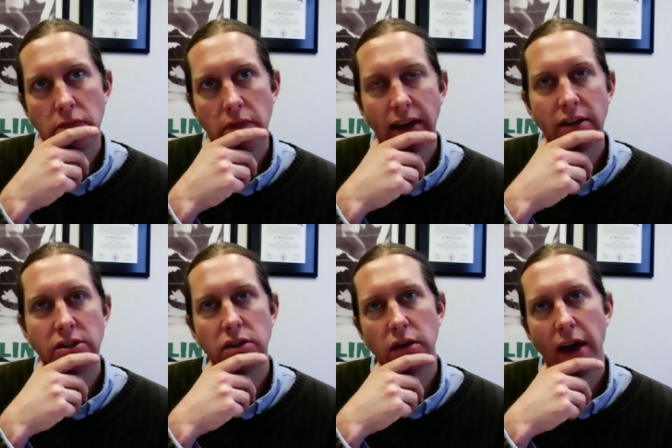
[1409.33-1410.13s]
I
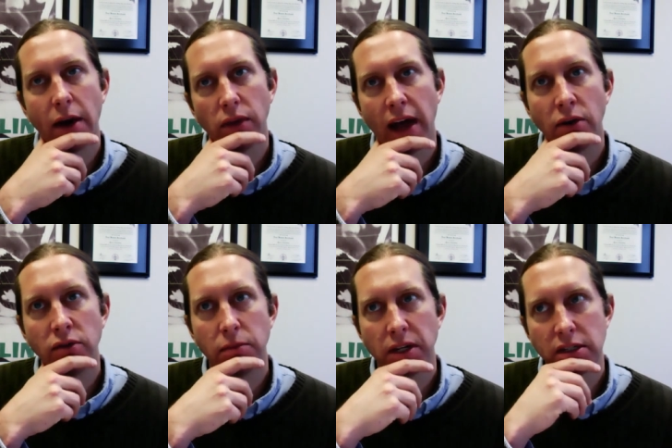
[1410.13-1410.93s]
guess out loud
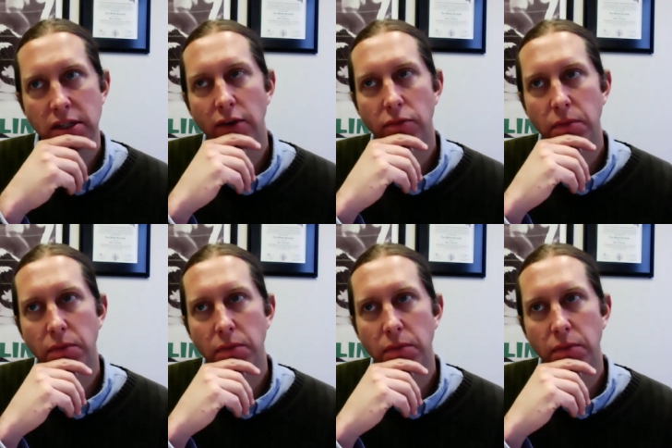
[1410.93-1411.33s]
to myself,